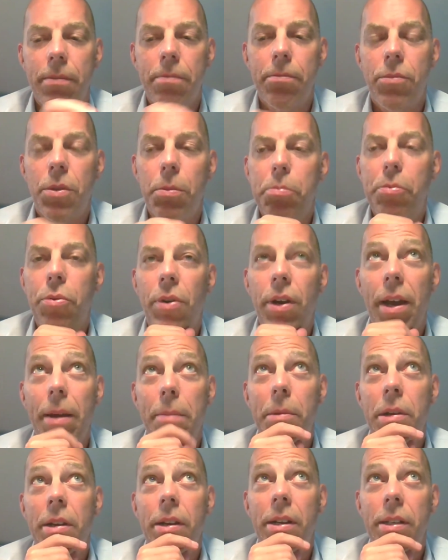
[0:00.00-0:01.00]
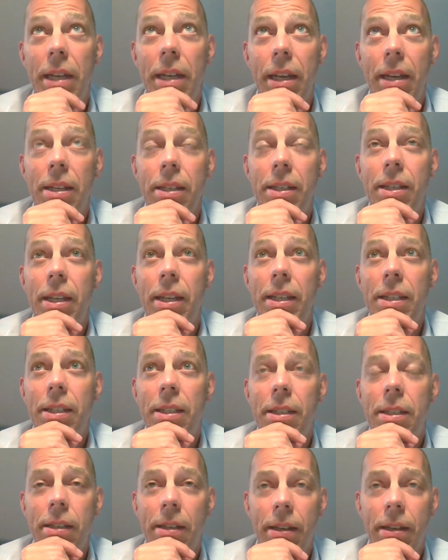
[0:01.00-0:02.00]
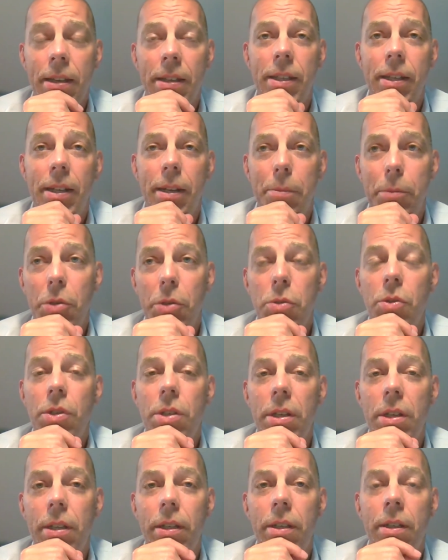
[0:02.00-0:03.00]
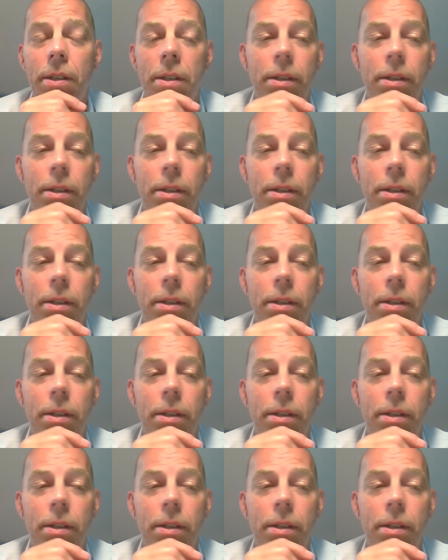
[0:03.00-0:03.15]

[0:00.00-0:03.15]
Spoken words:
primary data sets that I'm using.